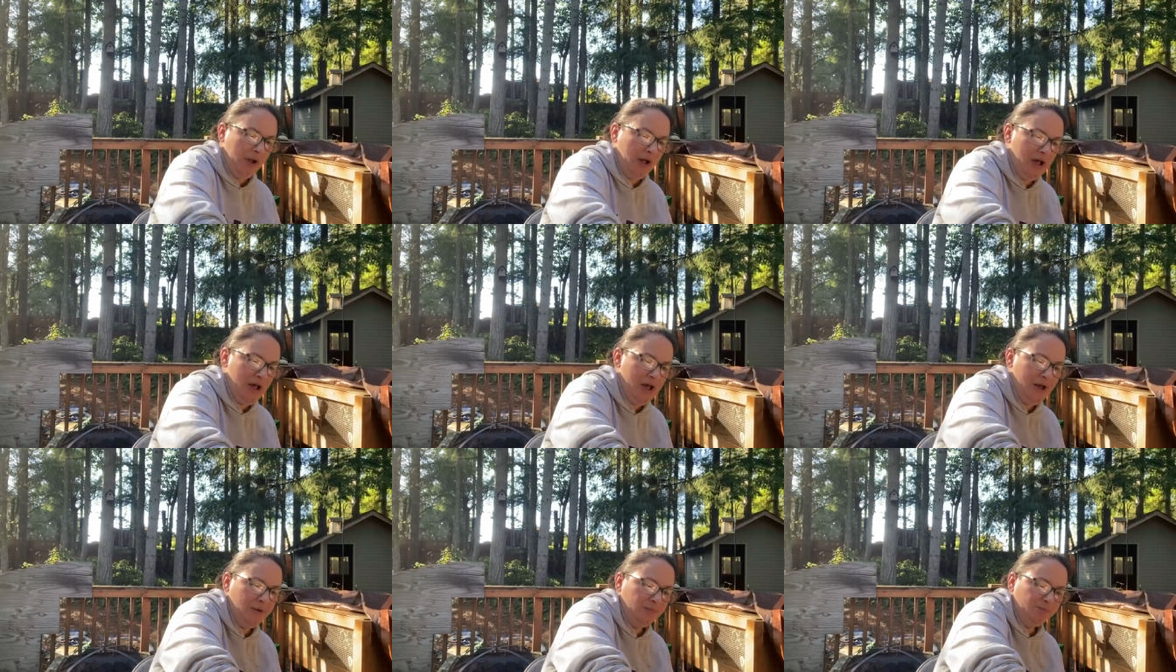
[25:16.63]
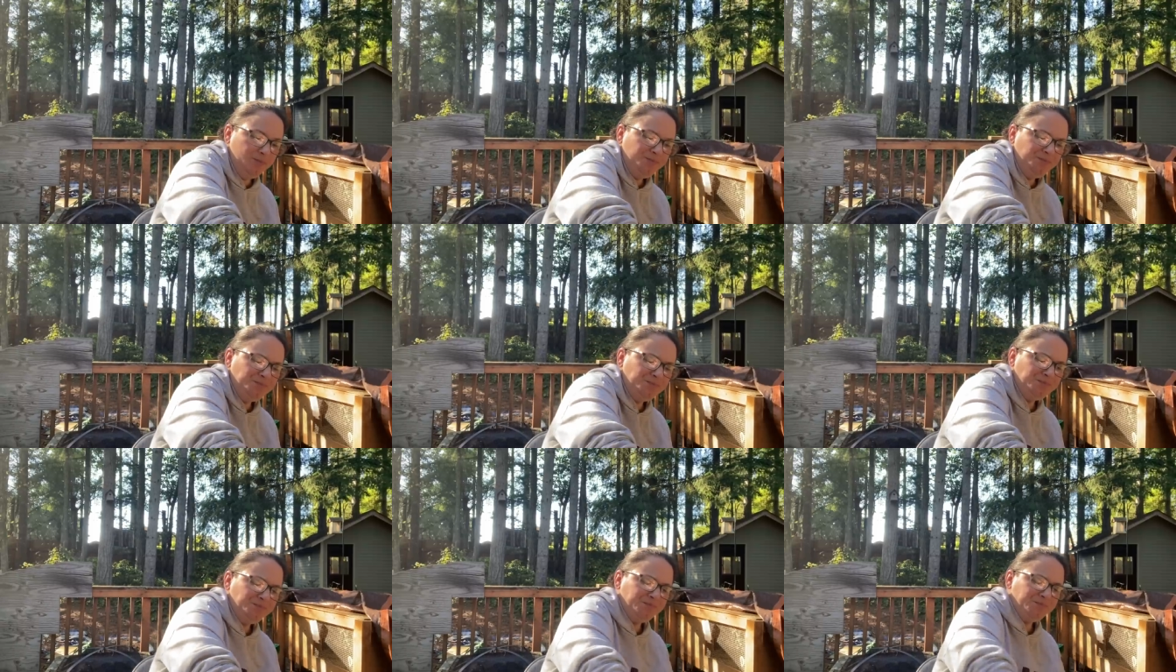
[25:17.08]
Um,
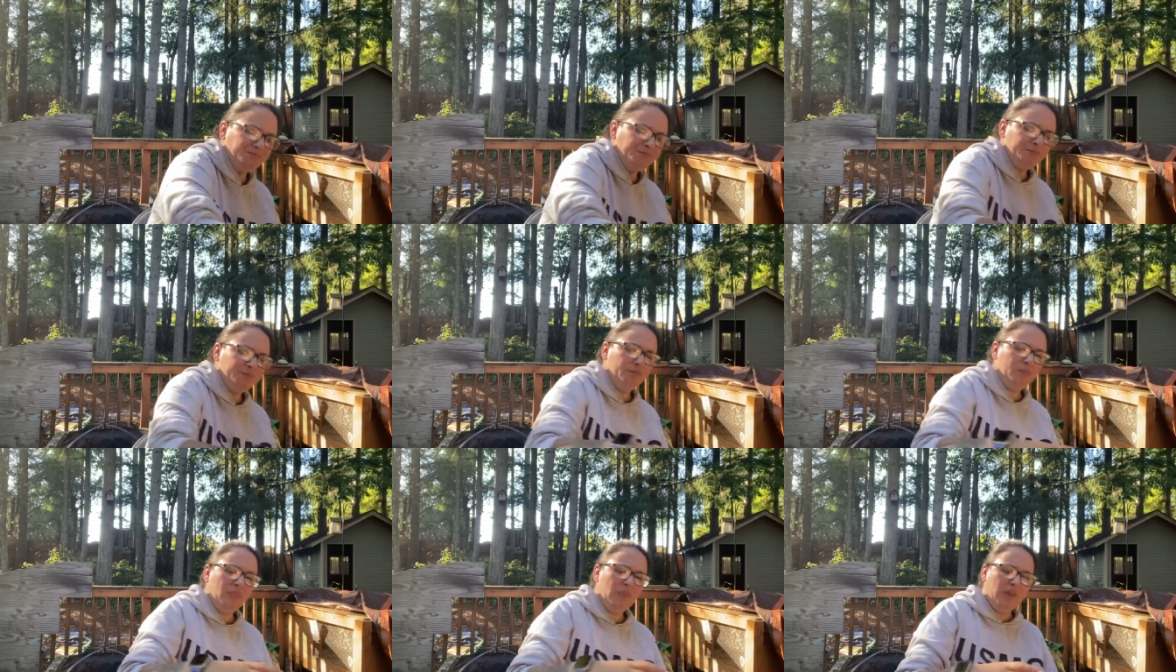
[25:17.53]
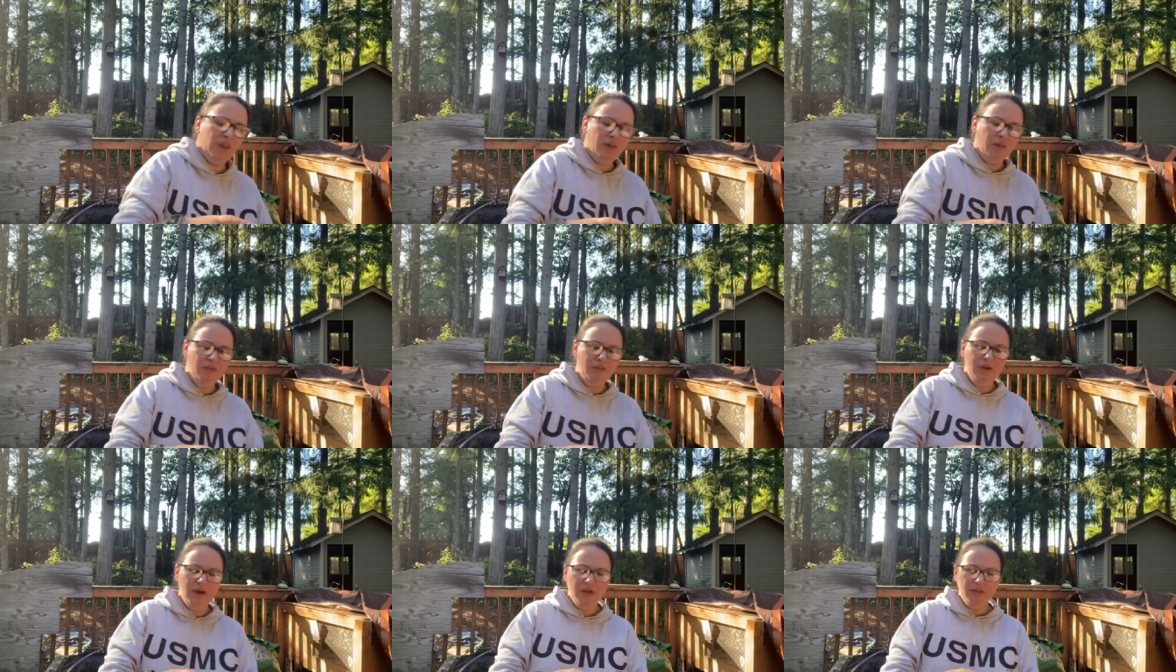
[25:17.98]

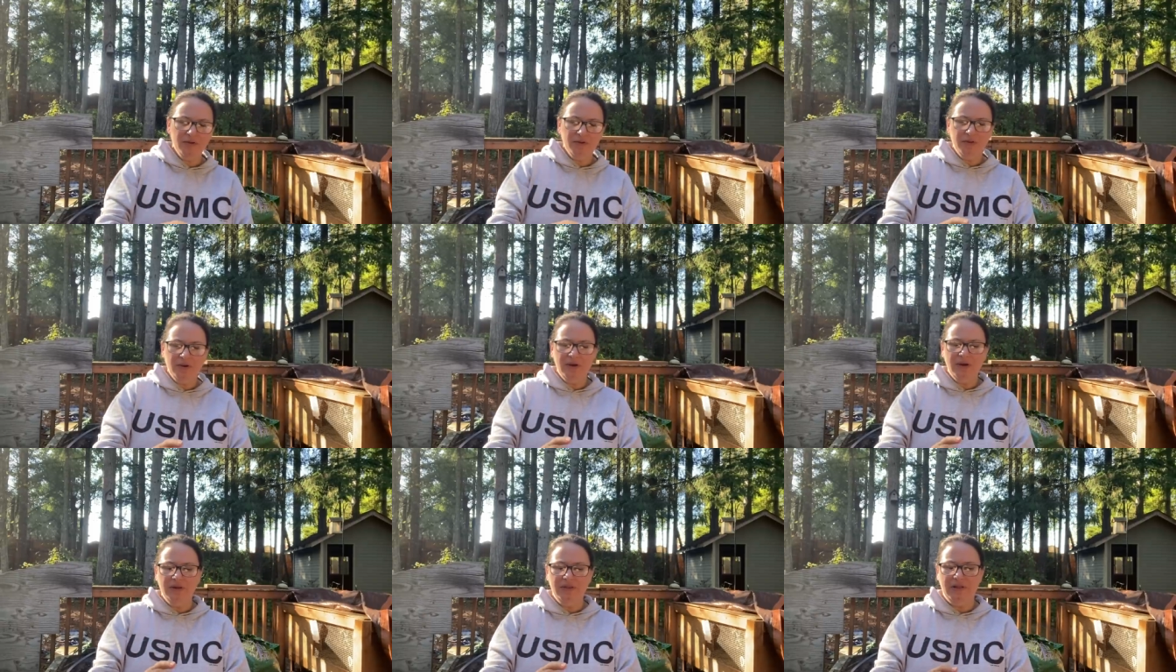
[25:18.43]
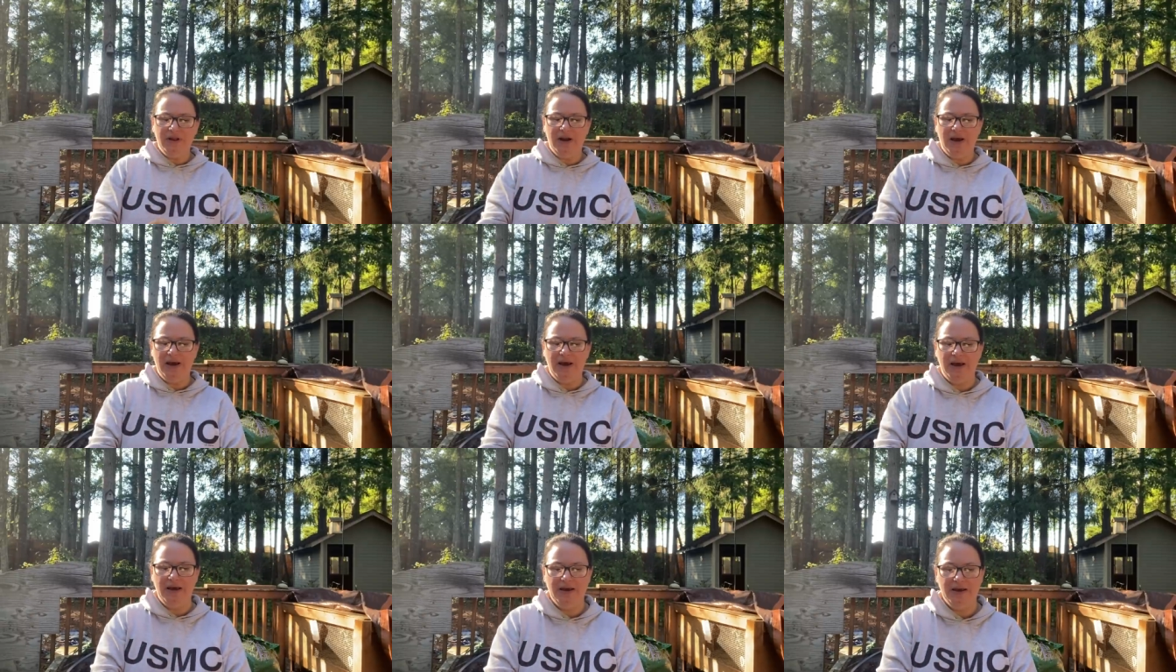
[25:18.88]
the other thing that
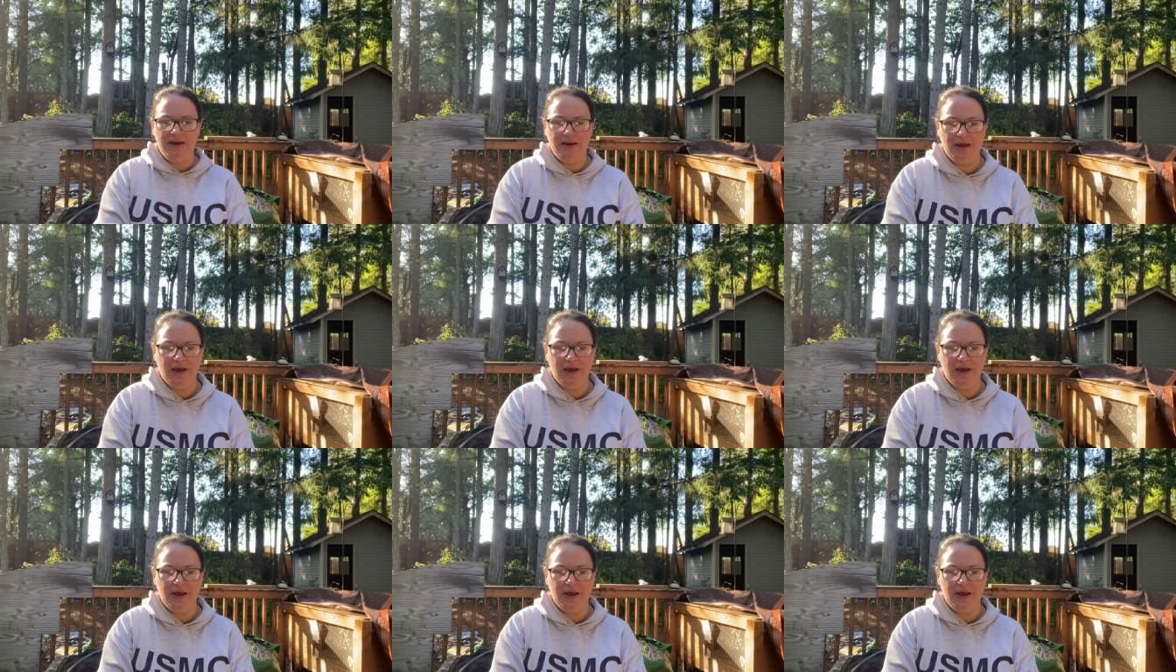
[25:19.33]
I